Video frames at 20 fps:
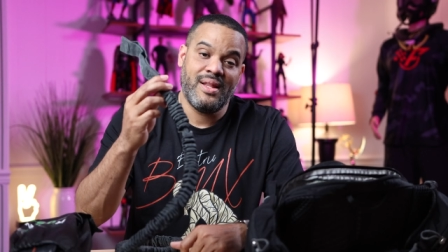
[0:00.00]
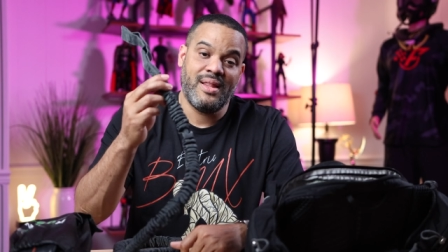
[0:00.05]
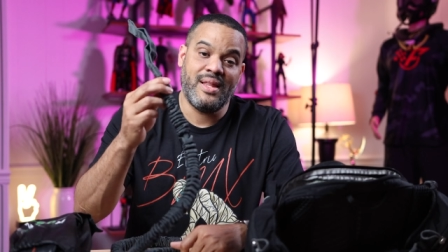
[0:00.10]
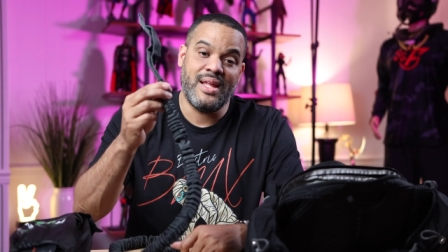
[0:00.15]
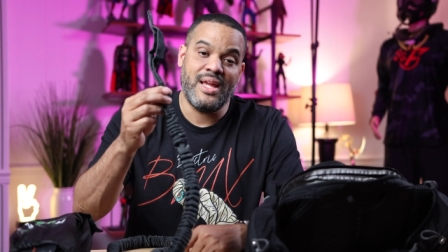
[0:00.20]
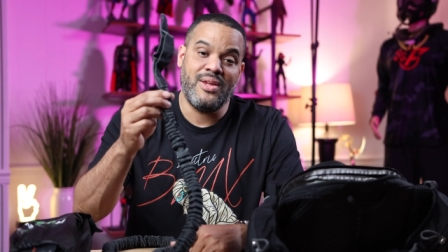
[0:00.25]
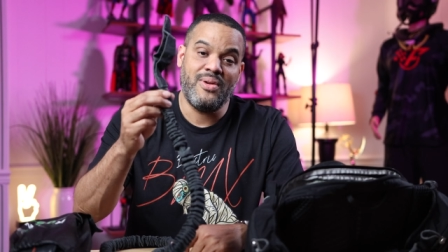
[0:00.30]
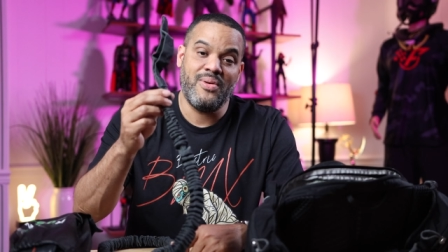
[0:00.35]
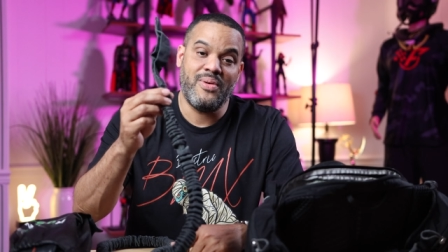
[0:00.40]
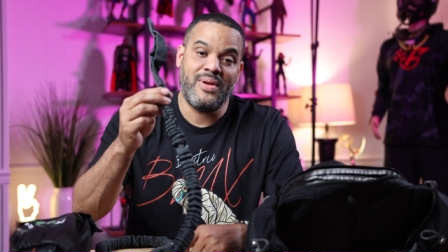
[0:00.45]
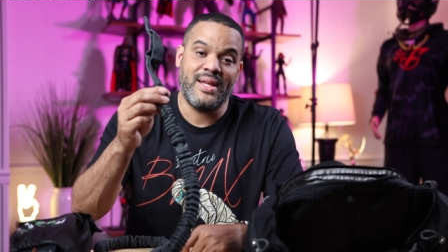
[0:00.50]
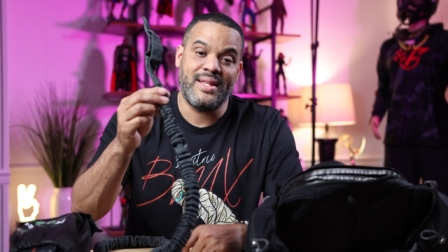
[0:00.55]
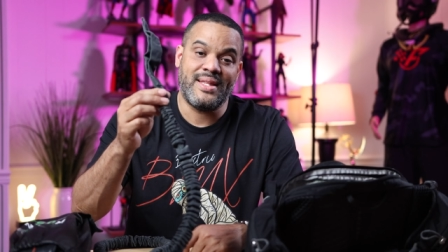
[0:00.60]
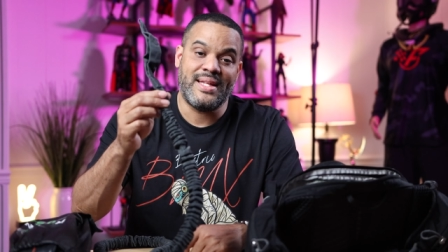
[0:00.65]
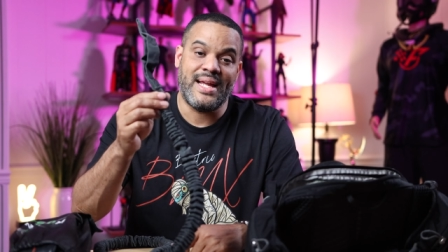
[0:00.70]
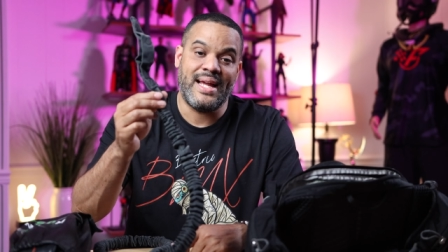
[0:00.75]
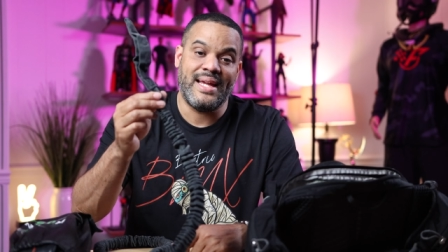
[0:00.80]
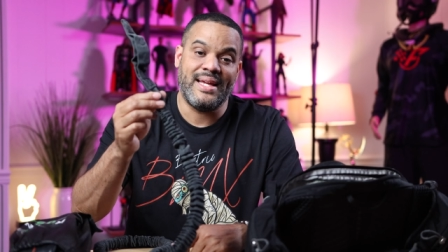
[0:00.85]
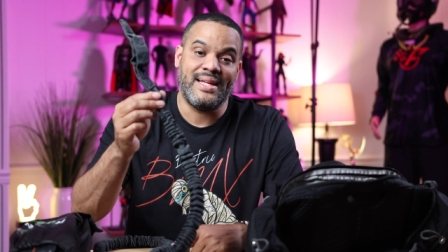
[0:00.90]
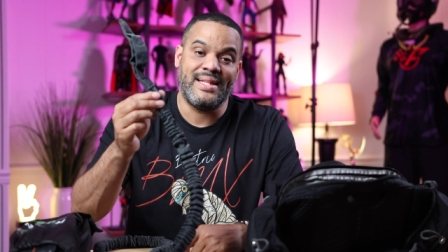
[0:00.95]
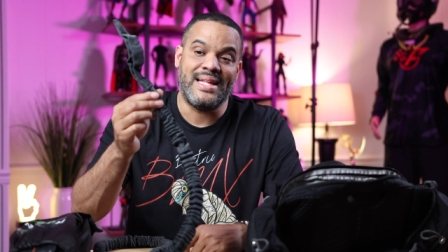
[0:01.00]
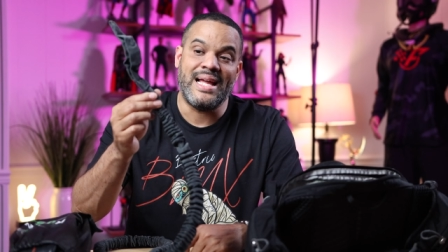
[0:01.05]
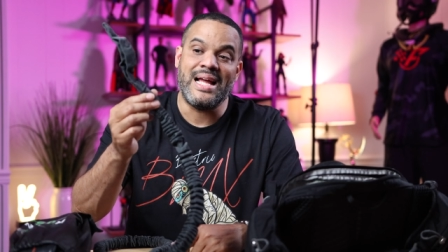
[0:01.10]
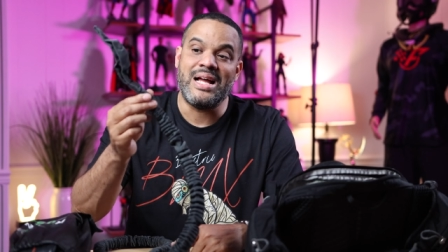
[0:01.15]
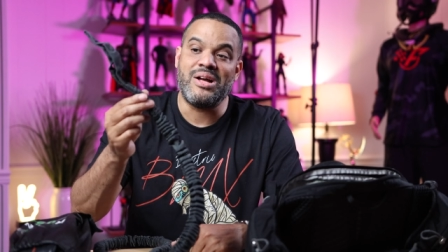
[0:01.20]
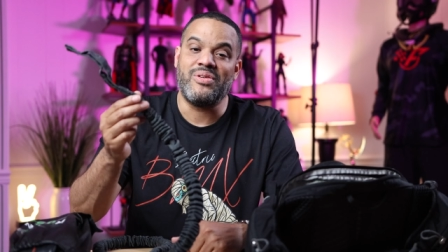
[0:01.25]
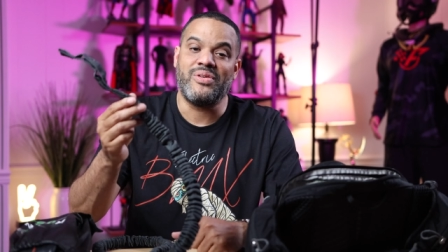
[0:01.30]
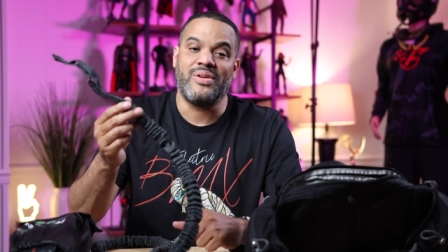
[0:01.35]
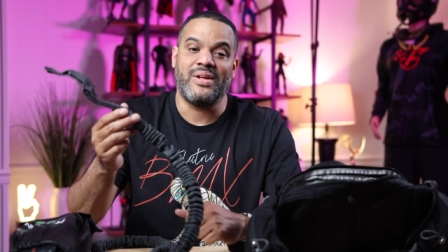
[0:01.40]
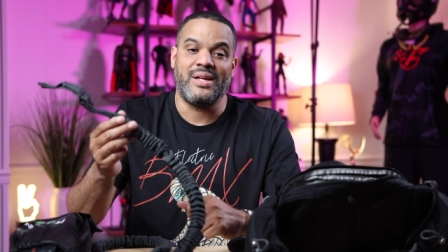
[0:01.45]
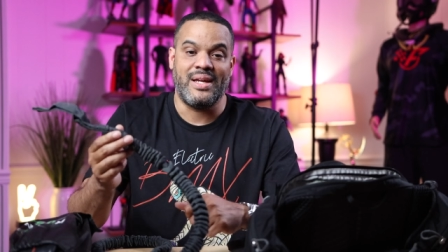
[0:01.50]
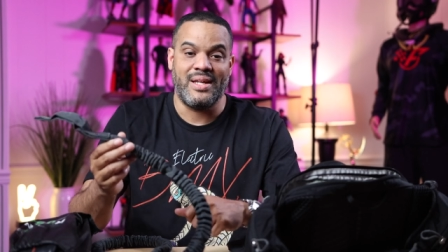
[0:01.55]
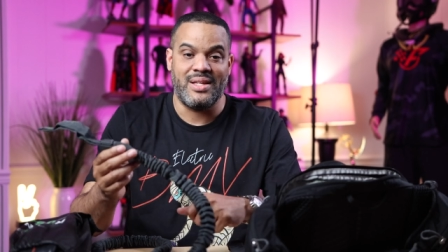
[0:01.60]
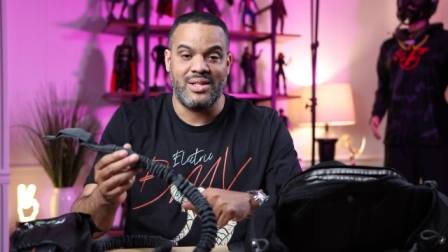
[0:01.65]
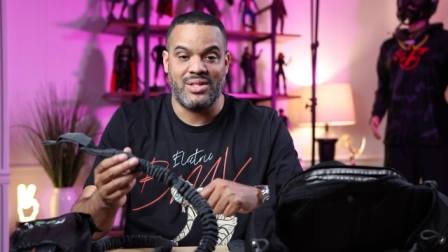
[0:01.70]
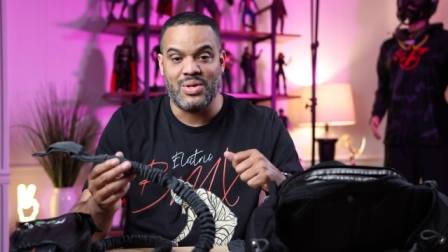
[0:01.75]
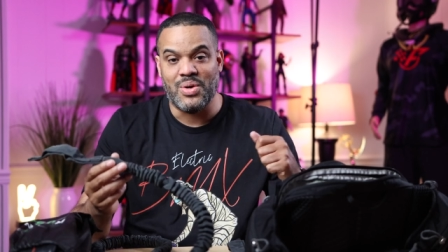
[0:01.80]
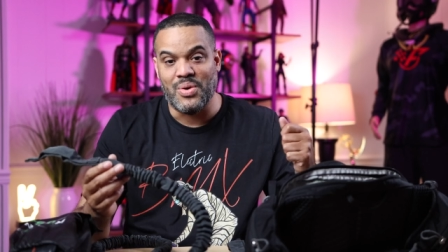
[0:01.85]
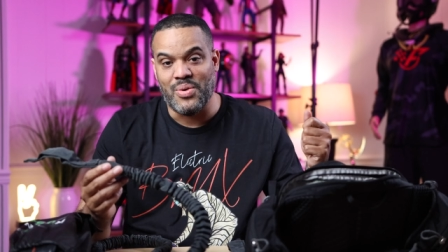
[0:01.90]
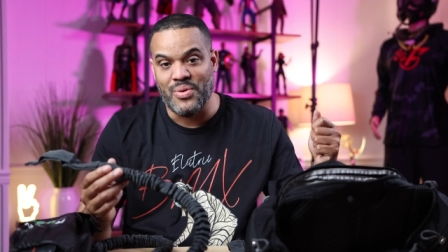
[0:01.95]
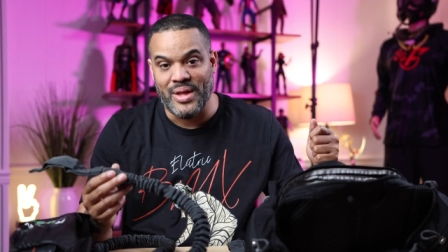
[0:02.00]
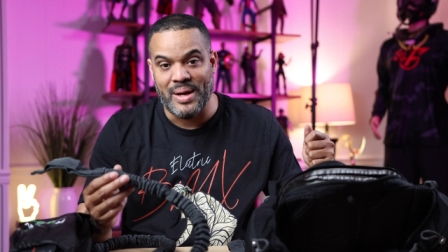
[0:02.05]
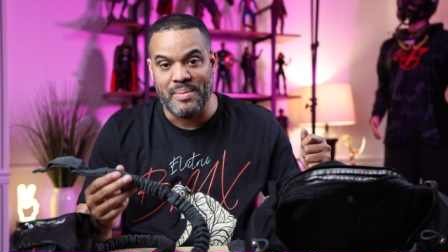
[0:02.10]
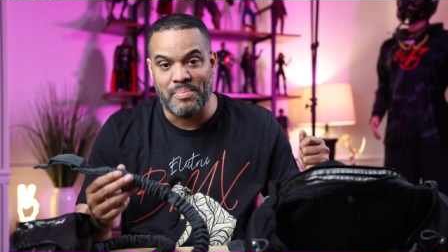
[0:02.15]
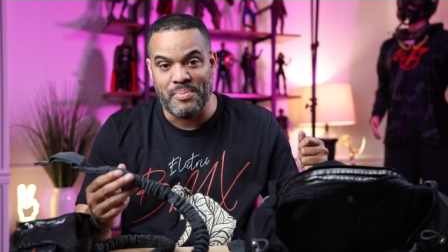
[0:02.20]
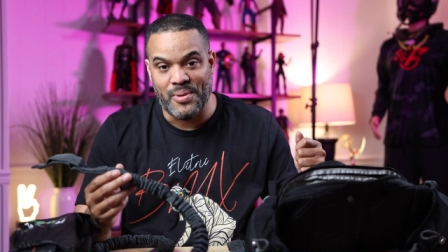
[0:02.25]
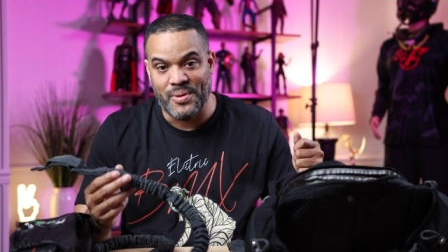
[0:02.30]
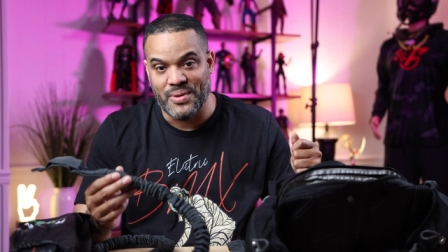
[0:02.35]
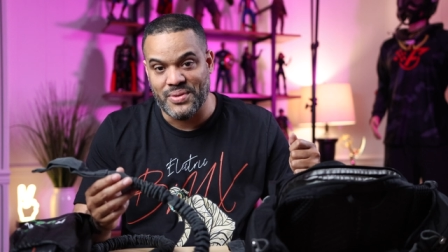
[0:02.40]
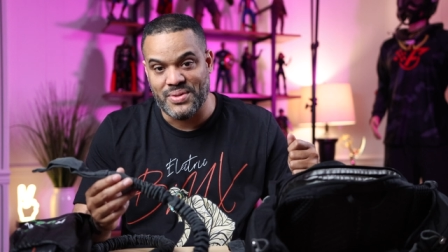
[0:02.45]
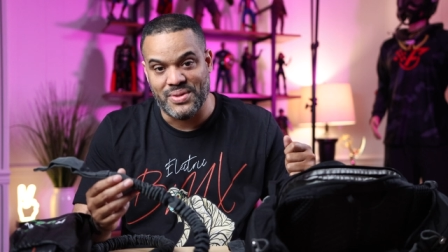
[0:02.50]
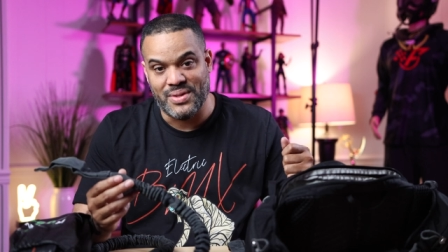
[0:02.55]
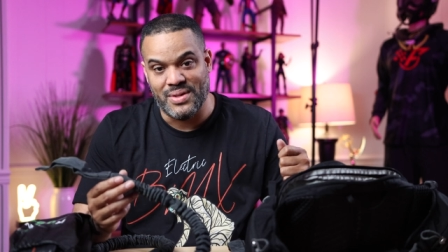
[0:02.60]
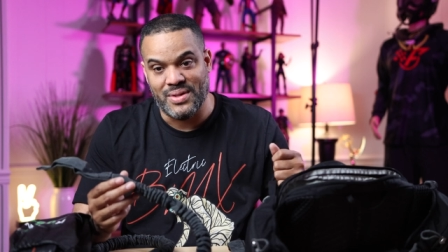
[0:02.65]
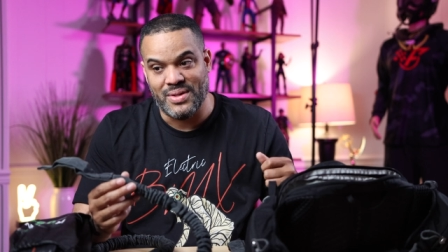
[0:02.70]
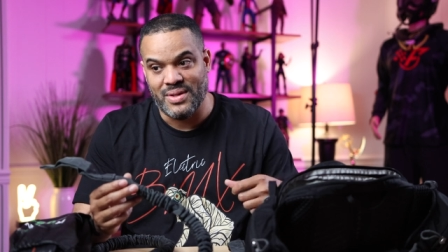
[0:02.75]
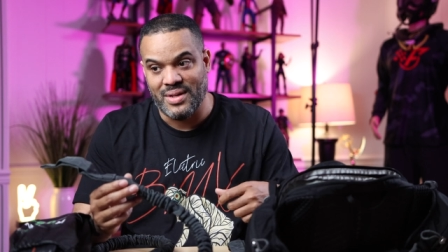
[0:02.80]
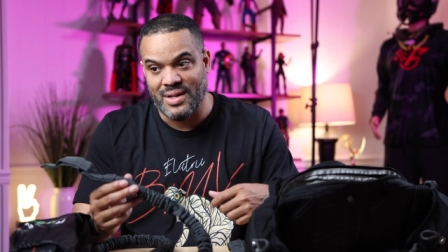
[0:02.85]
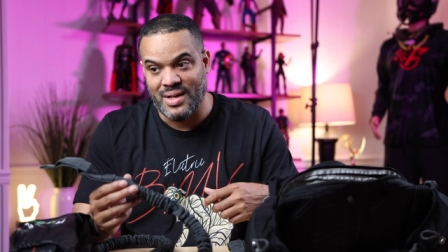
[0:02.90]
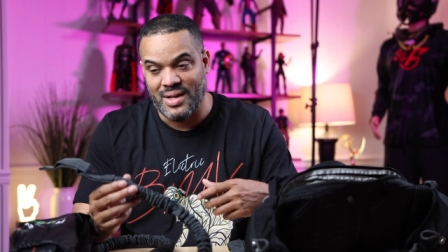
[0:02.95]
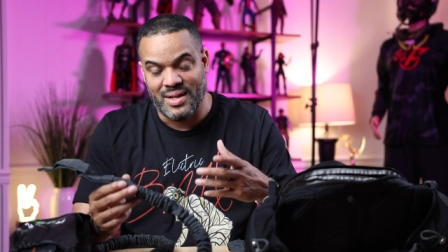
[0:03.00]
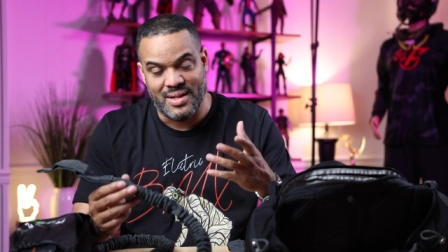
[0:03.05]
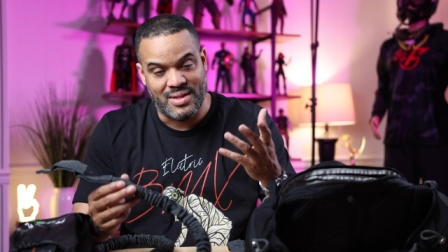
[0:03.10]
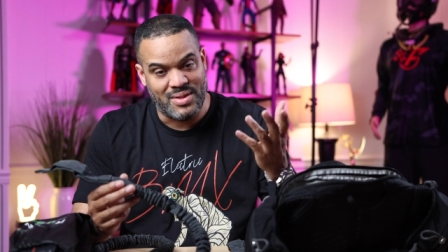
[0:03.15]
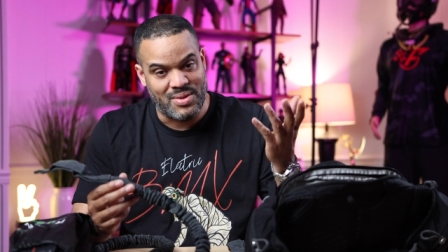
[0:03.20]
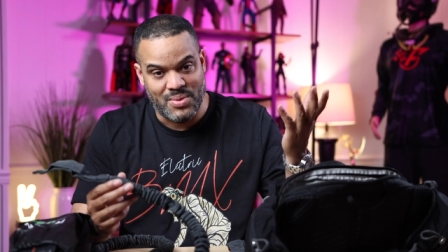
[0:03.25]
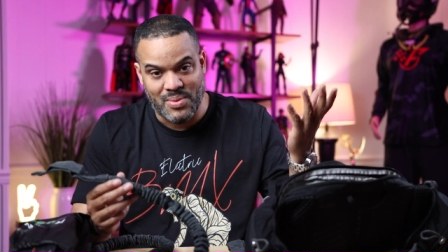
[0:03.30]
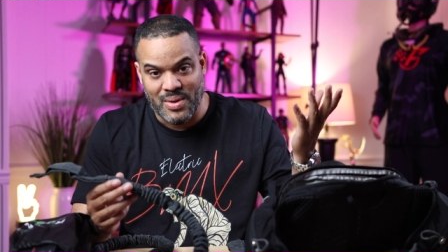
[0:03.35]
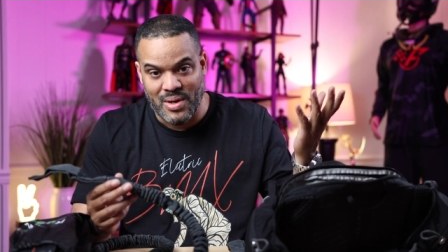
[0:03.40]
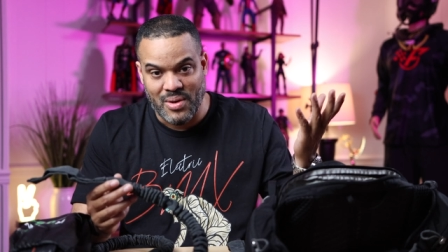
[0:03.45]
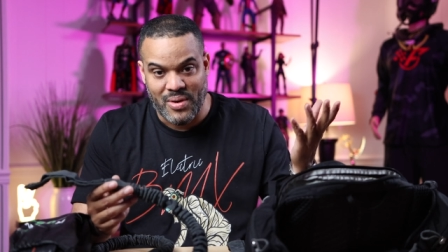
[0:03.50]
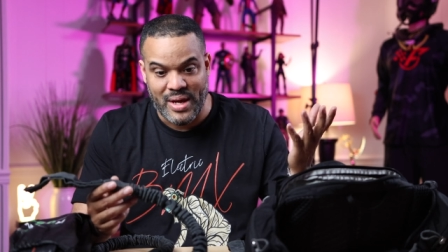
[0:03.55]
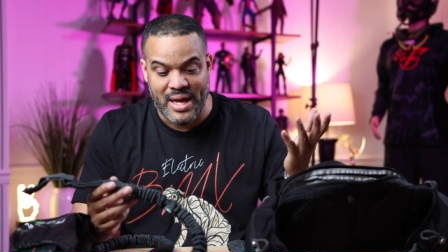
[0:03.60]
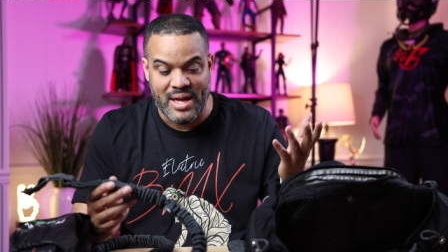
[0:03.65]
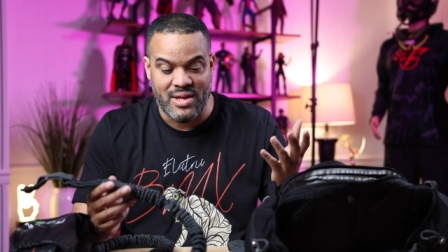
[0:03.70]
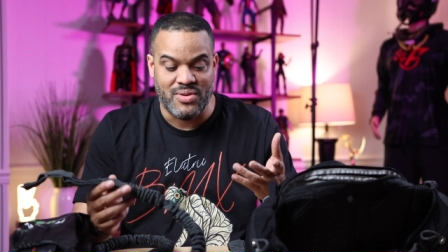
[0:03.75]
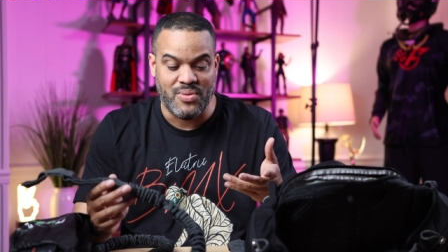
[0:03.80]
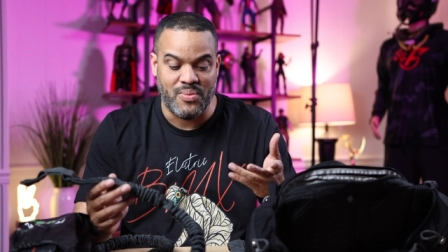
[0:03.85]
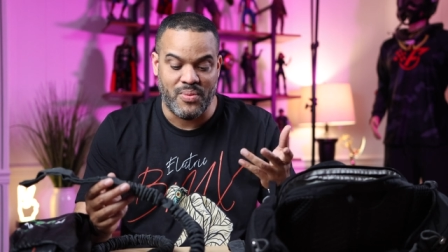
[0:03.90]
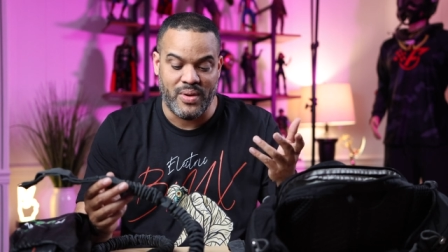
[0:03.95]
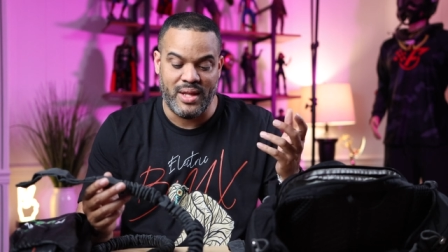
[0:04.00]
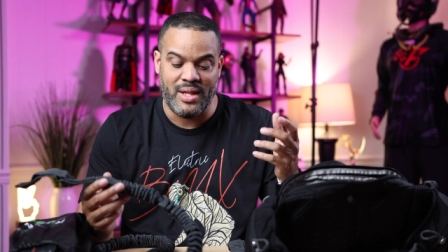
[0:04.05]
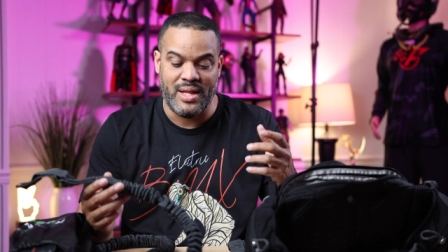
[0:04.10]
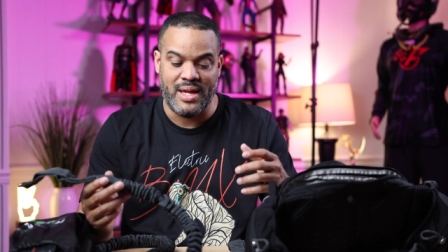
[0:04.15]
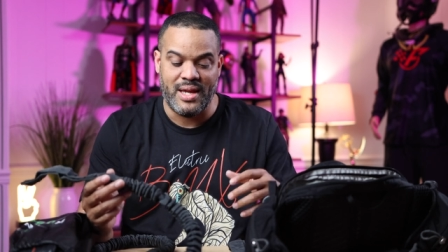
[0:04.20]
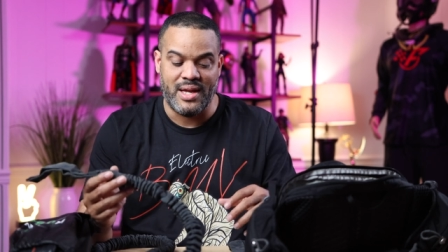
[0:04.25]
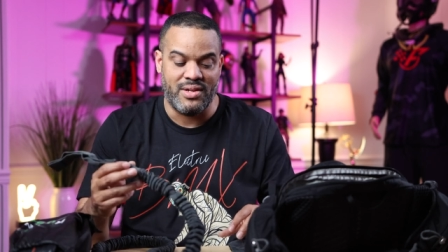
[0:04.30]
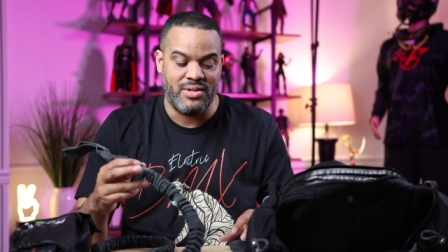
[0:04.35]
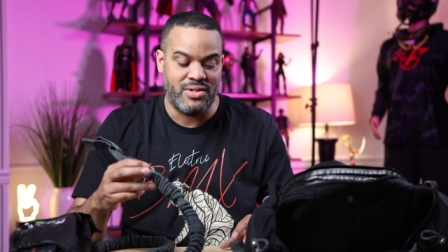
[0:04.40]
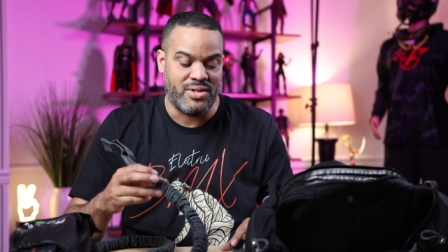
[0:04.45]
then you can tie it down and tow that person to a location where they can